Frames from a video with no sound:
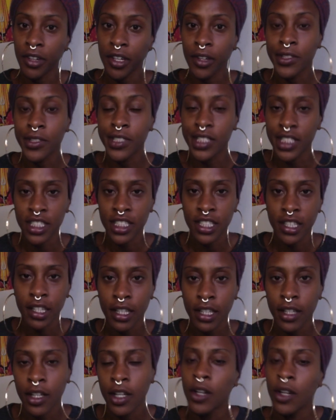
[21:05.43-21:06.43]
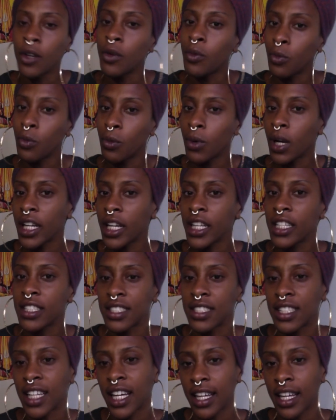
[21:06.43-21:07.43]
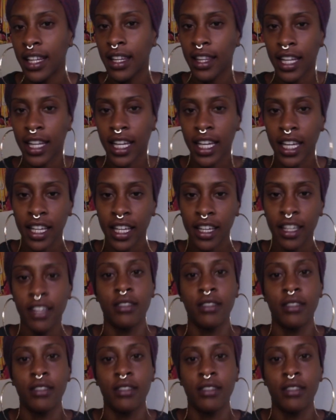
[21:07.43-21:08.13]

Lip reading: or seeing what it is that they,